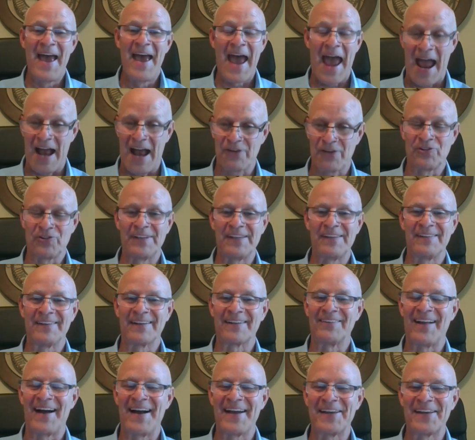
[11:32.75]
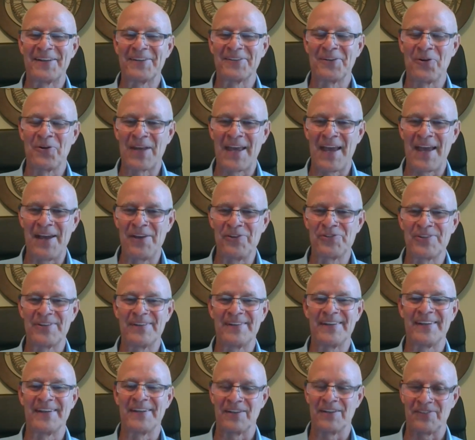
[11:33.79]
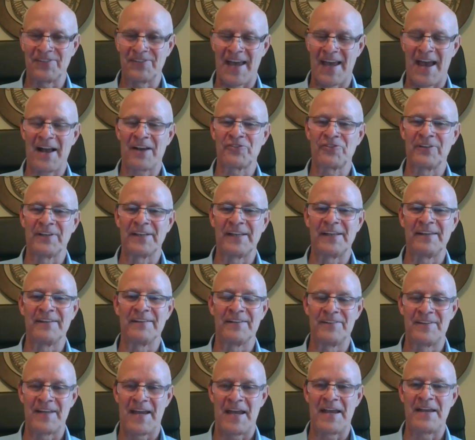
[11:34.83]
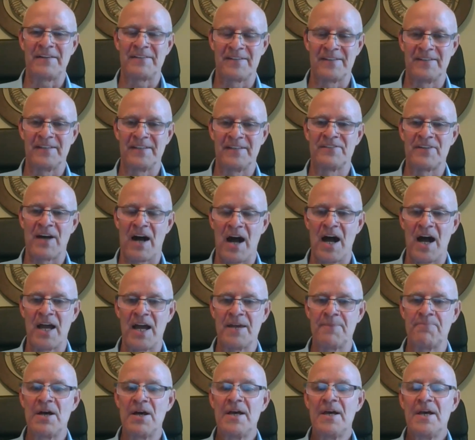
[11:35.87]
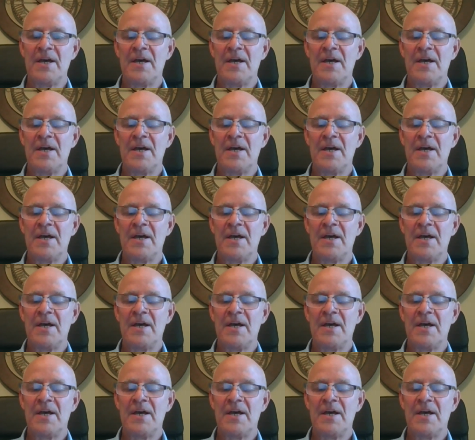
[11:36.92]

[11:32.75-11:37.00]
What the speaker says: actually the client location and it's actually the date and the time